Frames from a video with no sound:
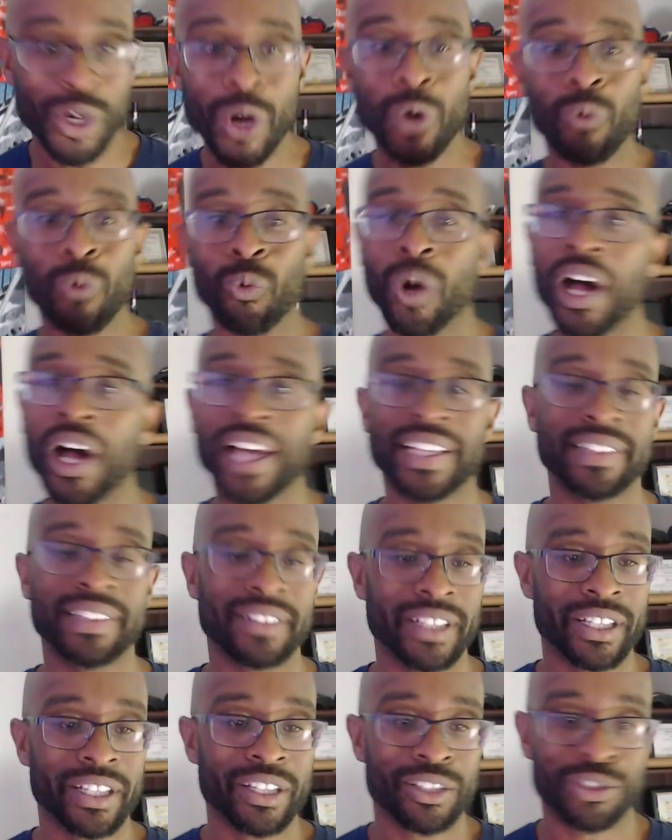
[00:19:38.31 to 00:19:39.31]
1,
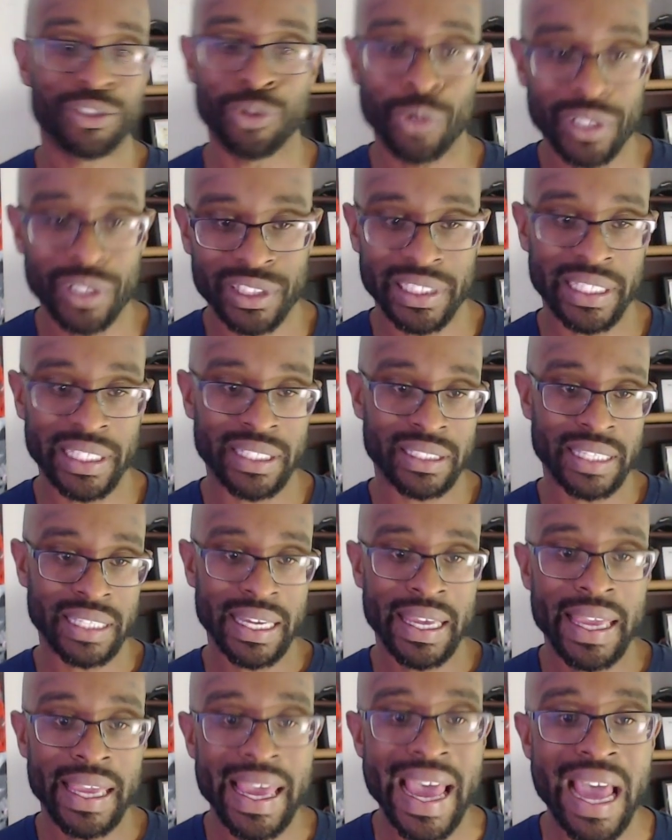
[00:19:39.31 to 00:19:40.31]
Stuart says,
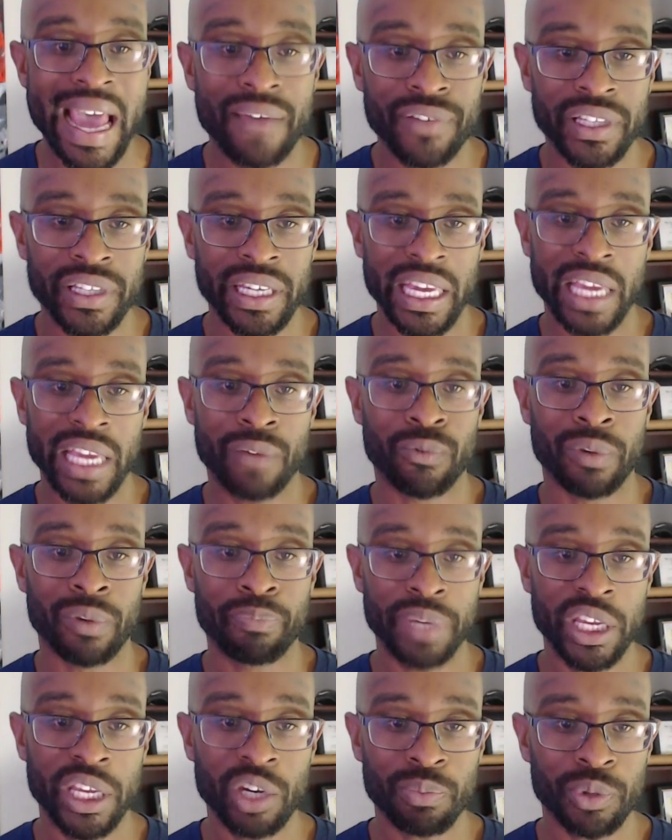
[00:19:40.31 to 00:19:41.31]
having a
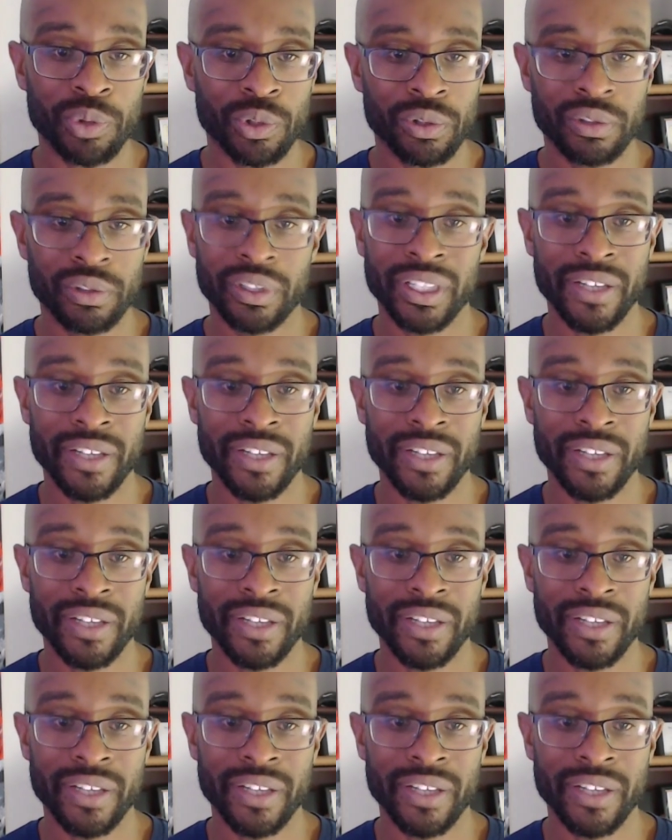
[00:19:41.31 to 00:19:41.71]
repeatable,